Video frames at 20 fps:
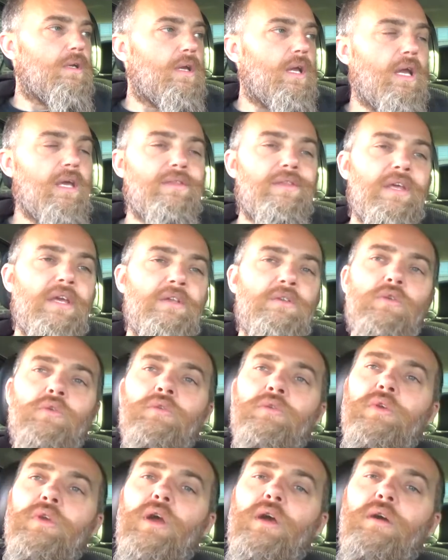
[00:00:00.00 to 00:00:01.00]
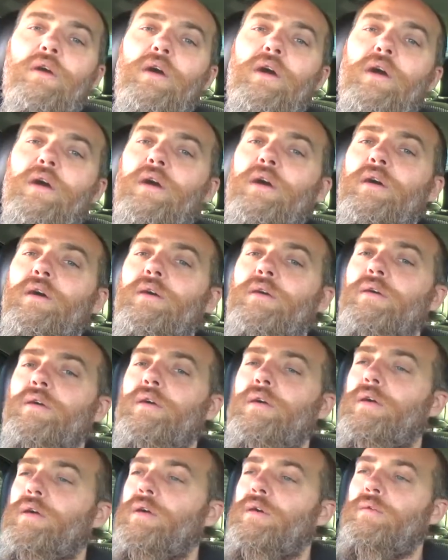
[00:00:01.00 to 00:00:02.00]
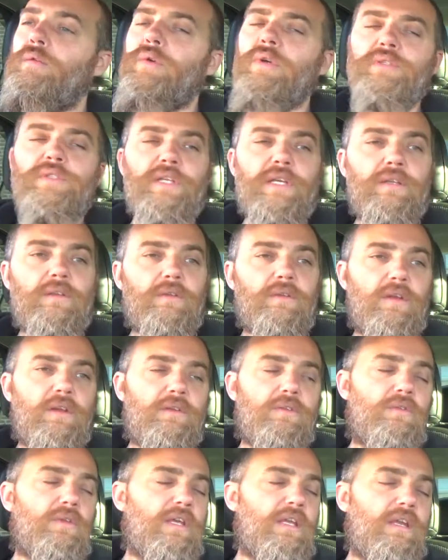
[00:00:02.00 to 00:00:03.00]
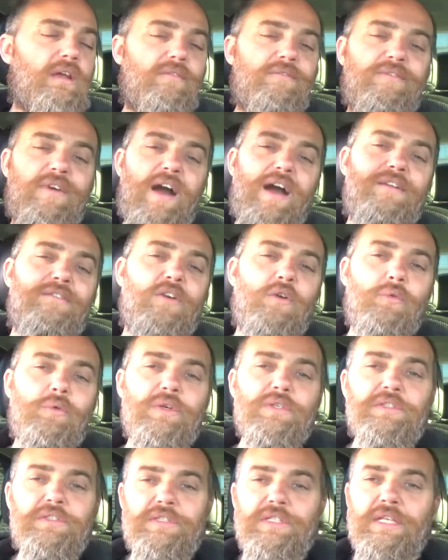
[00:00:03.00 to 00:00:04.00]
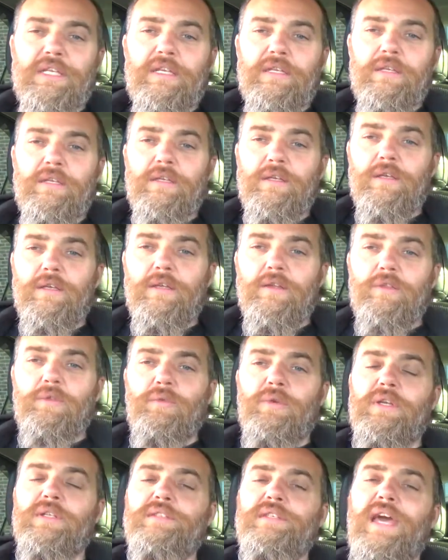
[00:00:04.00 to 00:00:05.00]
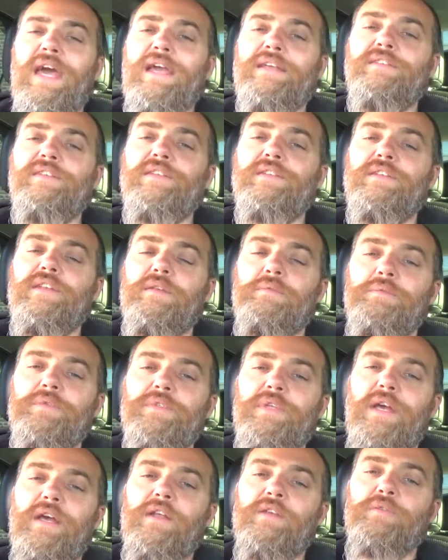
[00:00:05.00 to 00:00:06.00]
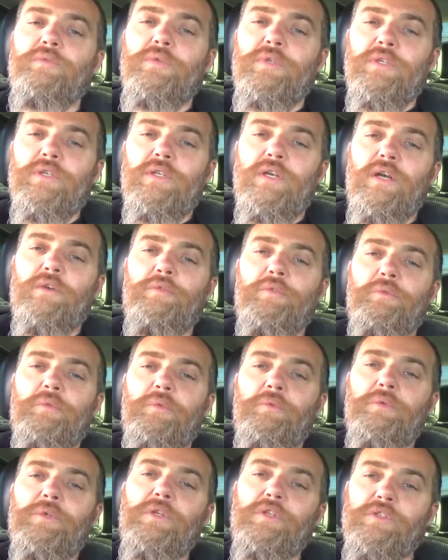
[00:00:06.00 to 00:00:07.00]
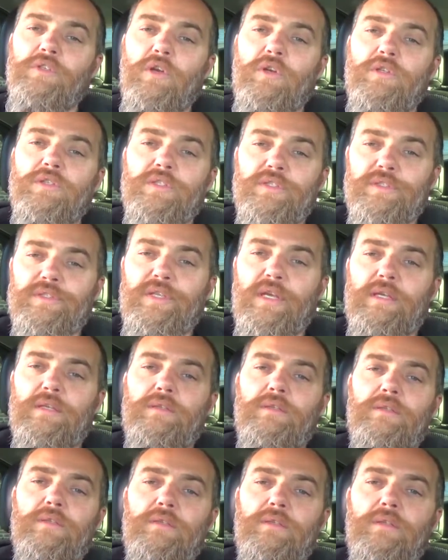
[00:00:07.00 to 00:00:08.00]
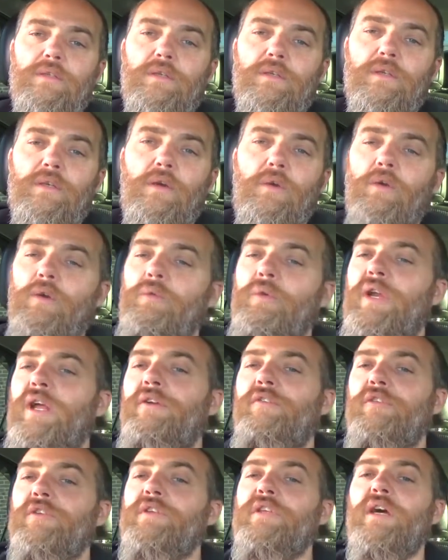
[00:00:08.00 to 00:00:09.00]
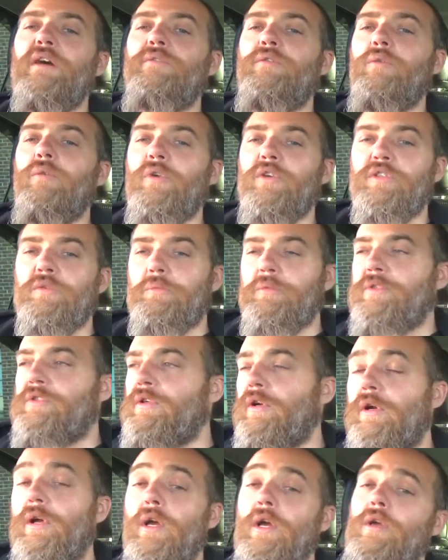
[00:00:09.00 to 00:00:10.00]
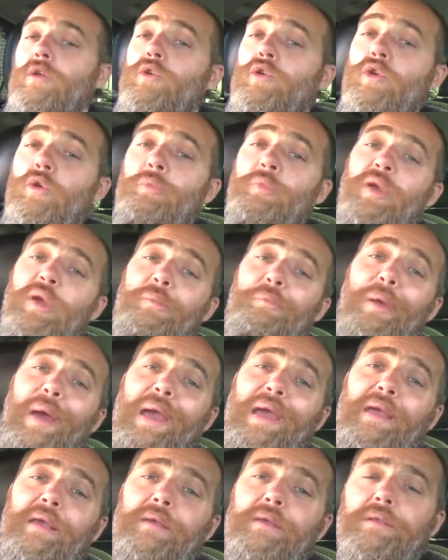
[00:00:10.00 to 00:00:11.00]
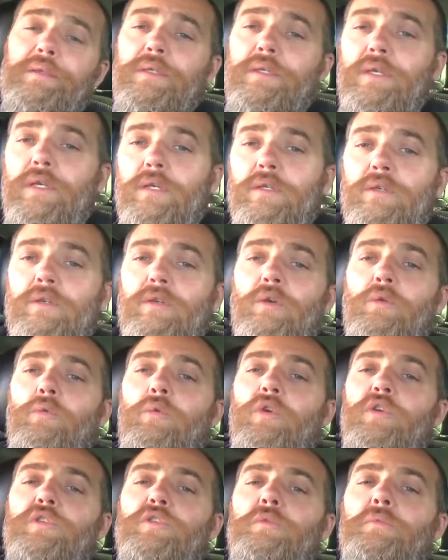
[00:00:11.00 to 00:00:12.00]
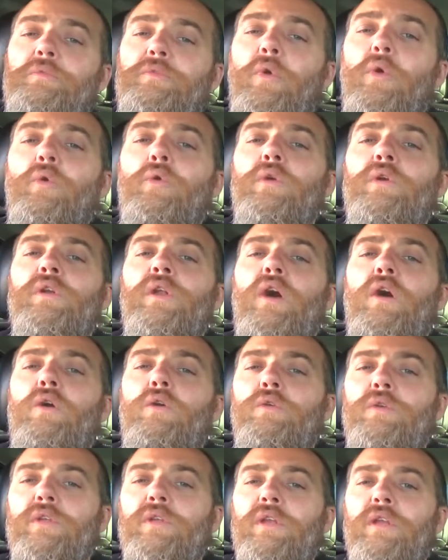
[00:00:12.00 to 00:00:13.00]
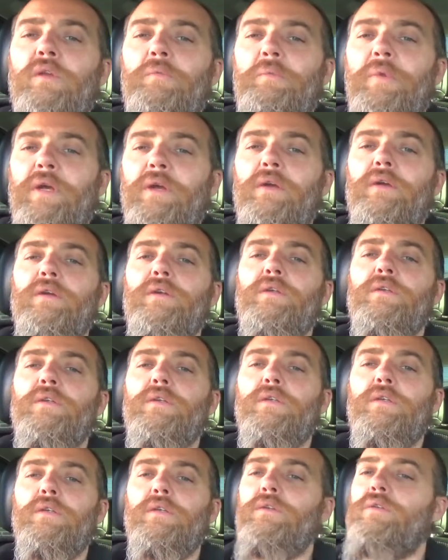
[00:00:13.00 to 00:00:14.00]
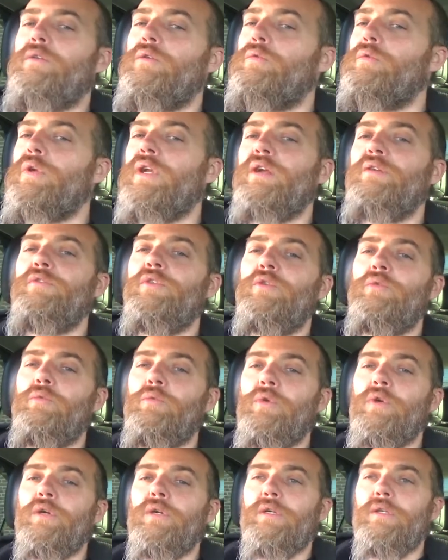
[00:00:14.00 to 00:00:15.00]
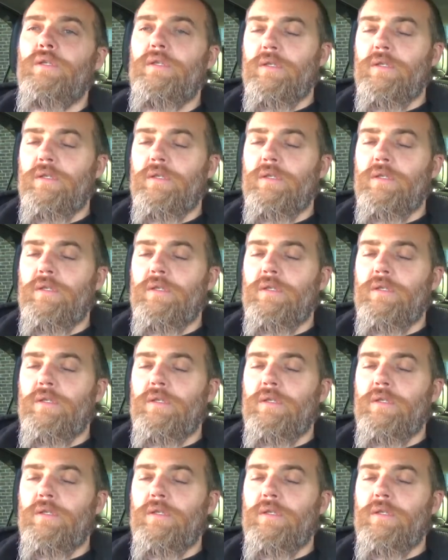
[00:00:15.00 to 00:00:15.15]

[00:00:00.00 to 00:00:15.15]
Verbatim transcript: and then you can uh uh what is that? You can get the 501c three tax exempt status with the government, with the Church of Satan, or whatever devil worshiping church. You can be a pagan. You can worship Thor and Odin in America. You can do whatever you want.